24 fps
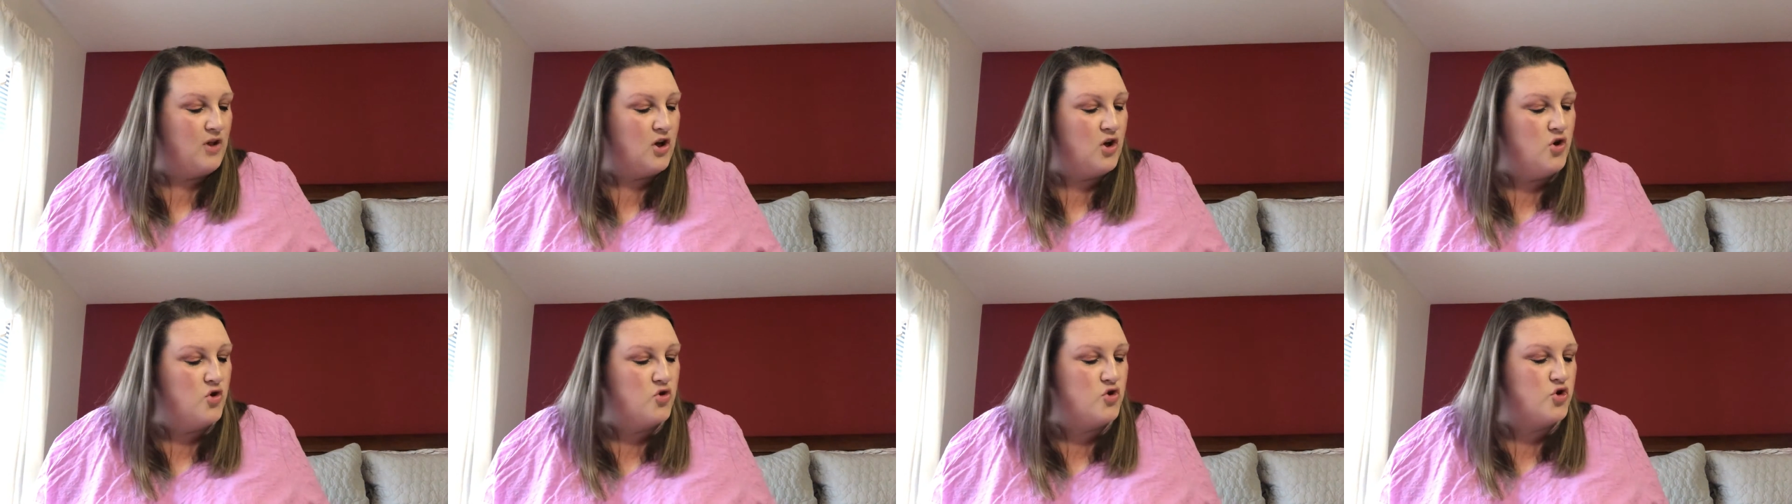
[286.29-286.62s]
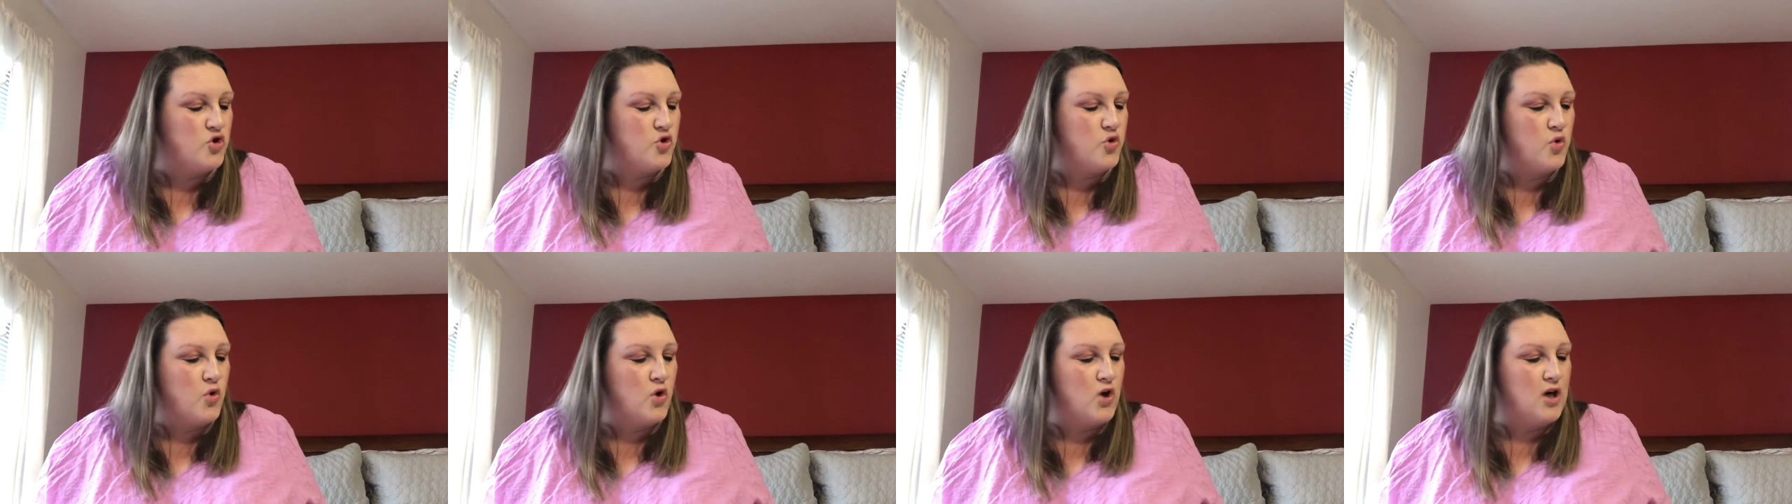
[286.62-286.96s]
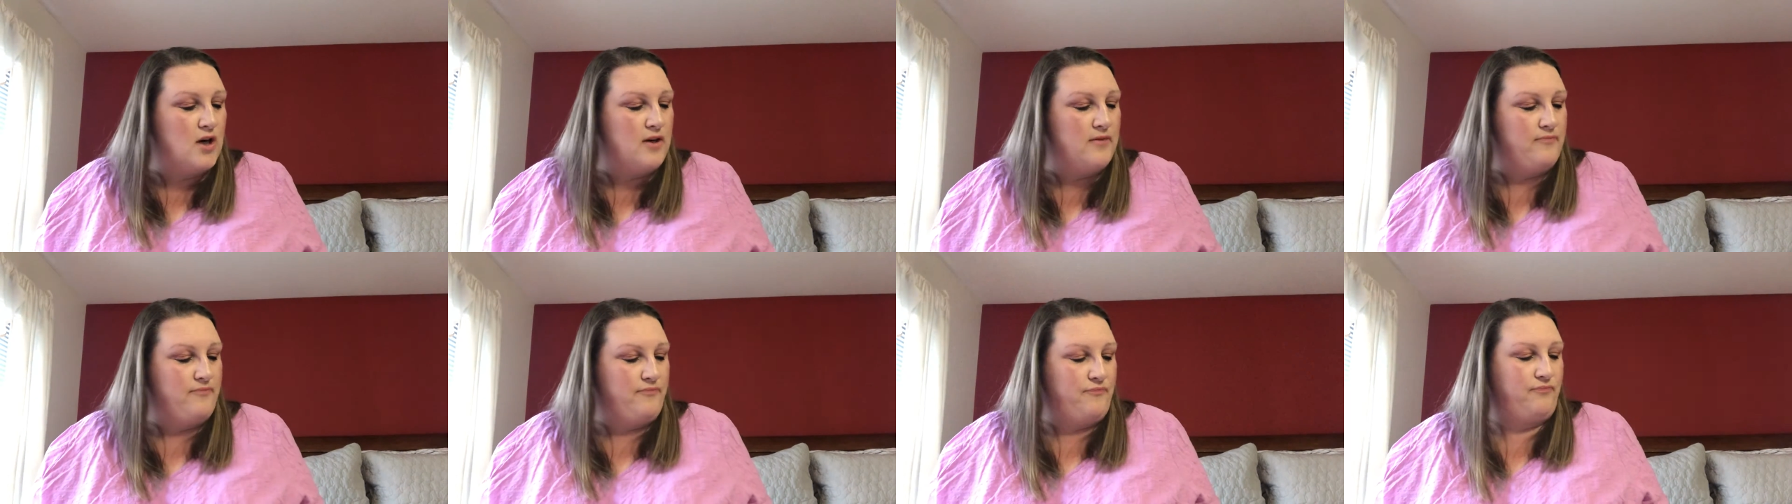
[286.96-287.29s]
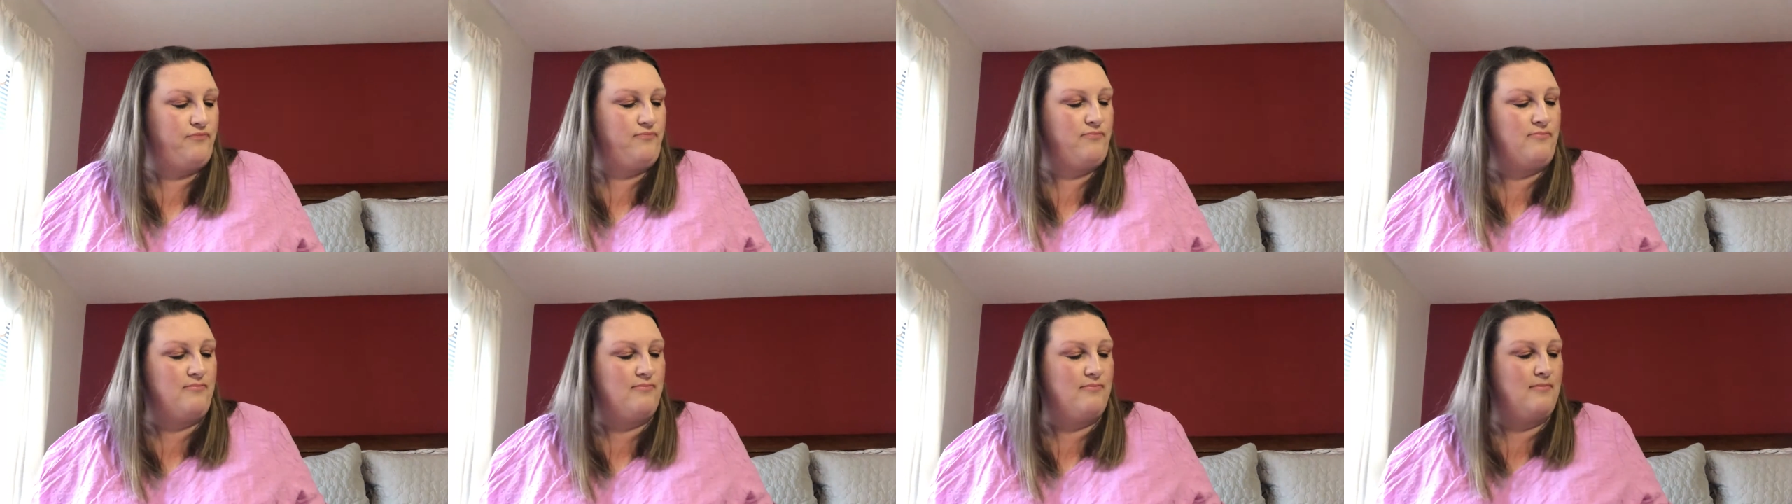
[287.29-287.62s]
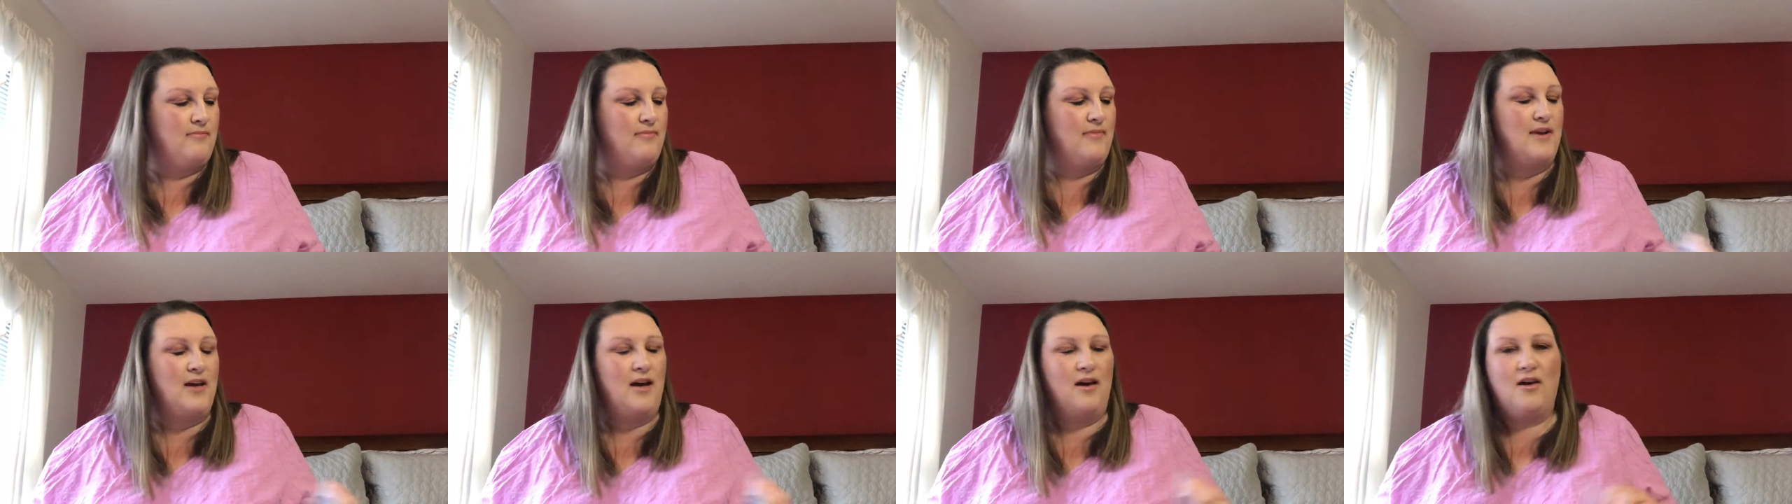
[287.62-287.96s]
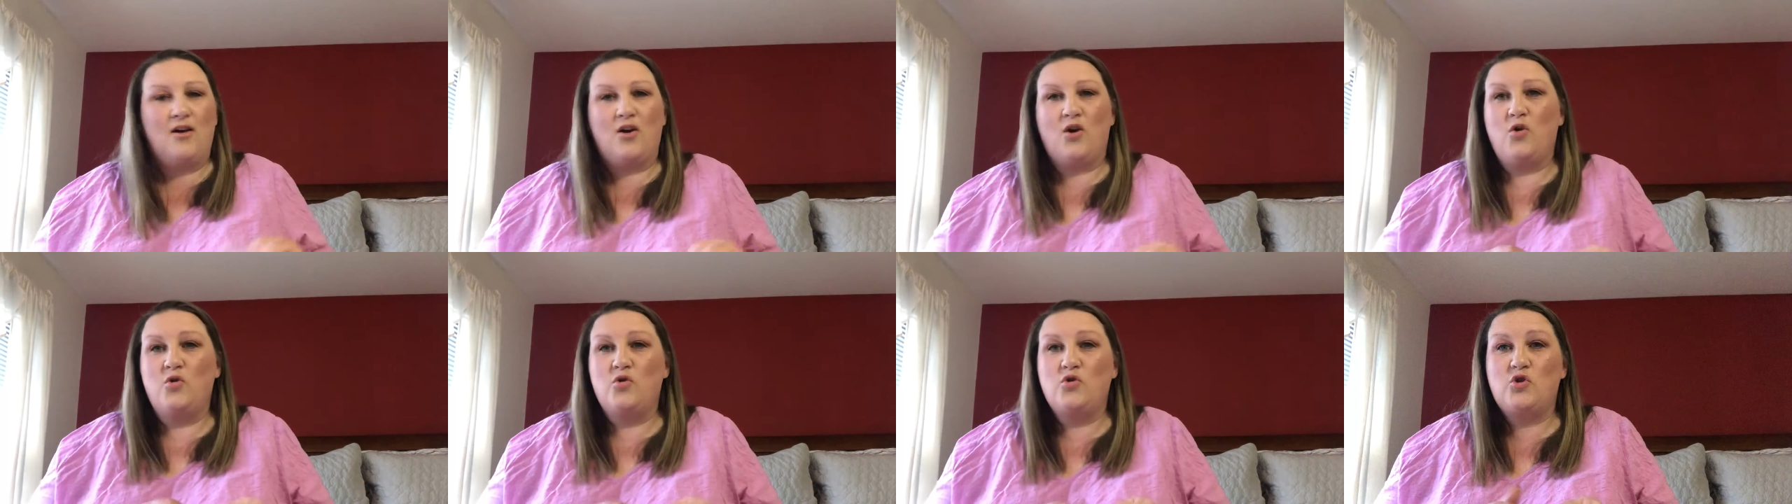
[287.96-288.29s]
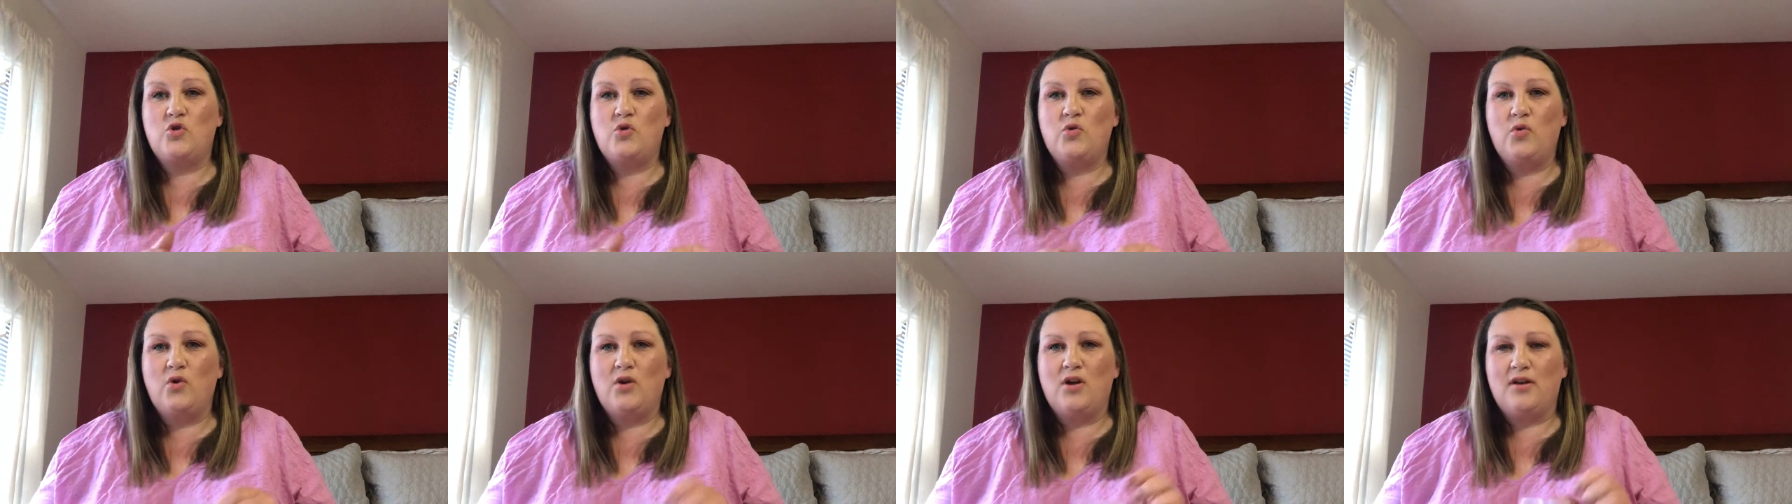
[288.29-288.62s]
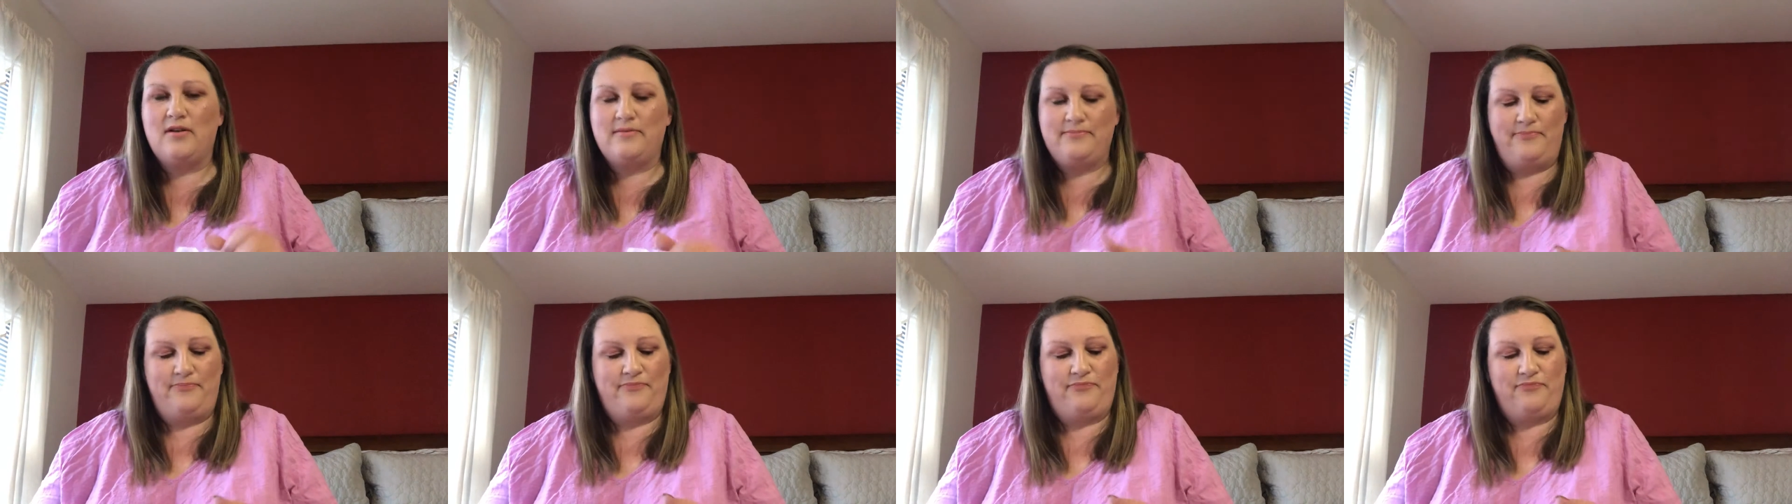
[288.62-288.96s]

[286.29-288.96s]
Couture. Couture.